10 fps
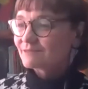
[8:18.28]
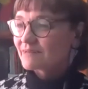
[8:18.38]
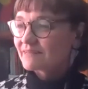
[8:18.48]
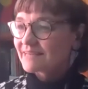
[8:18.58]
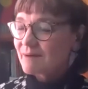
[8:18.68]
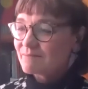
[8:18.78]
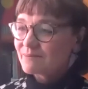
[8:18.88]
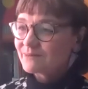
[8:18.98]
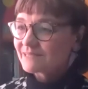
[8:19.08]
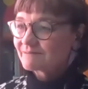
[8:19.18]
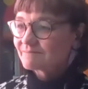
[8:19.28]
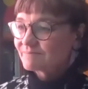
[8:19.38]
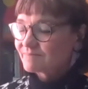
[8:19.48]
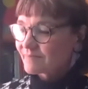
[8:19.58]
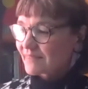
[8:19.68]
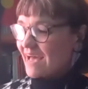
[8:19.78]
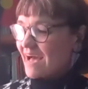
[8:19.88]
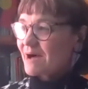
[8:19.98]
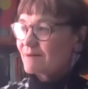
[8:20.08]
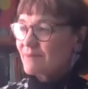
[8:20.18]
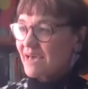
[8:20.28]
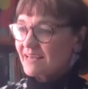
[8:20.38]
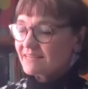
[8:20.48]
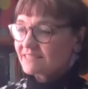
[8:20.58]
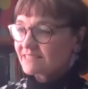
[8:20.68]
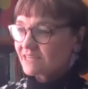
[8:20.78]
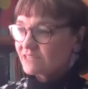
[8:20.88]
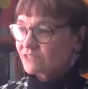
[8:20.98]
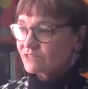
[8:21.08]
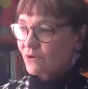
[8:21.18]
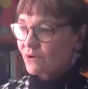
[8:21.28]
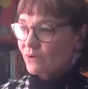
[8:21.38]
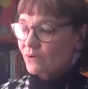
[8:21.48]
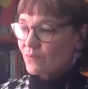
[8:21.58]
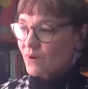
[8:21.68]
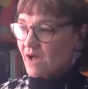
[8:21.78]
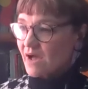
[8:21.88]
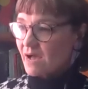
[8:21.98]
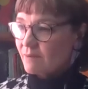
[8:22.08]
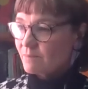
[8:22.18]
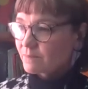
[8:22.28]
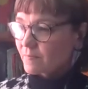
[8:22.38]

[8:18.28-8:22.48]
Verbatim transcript: as well as humbled. Um, and so um,